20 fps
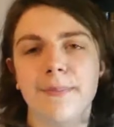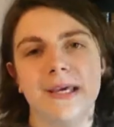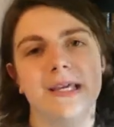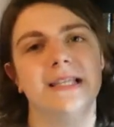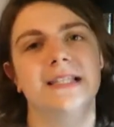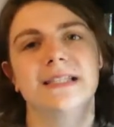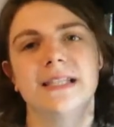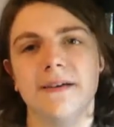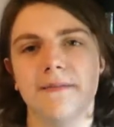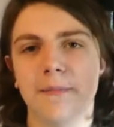
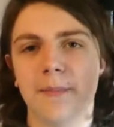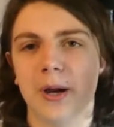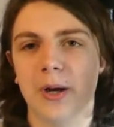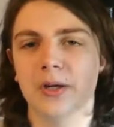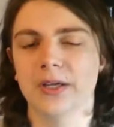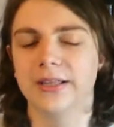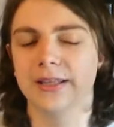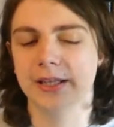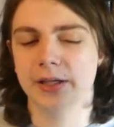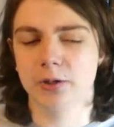piece of
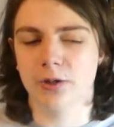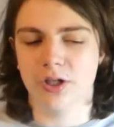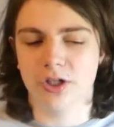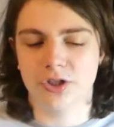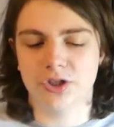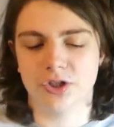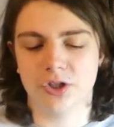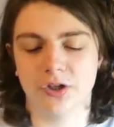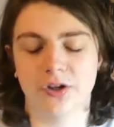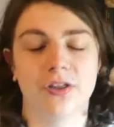American
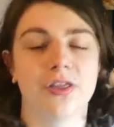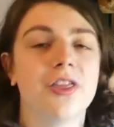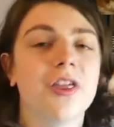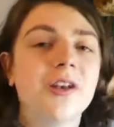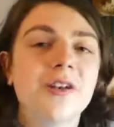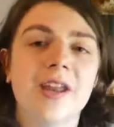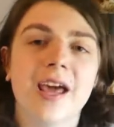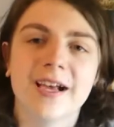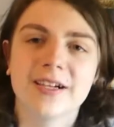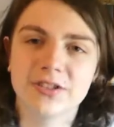literature. The
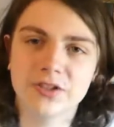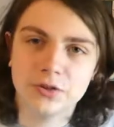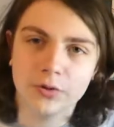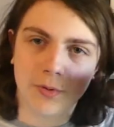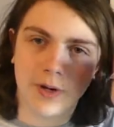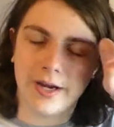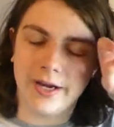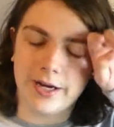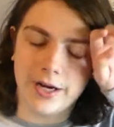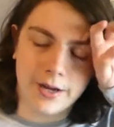next
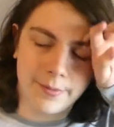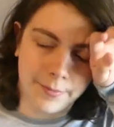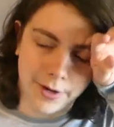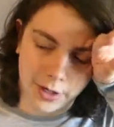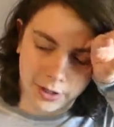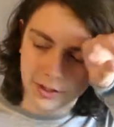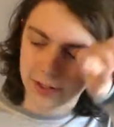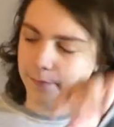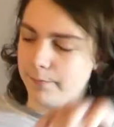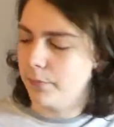great
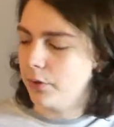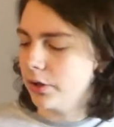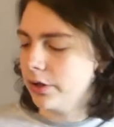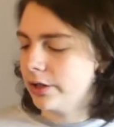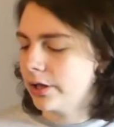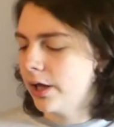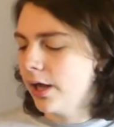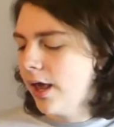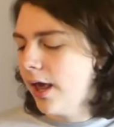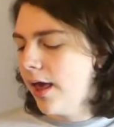American book.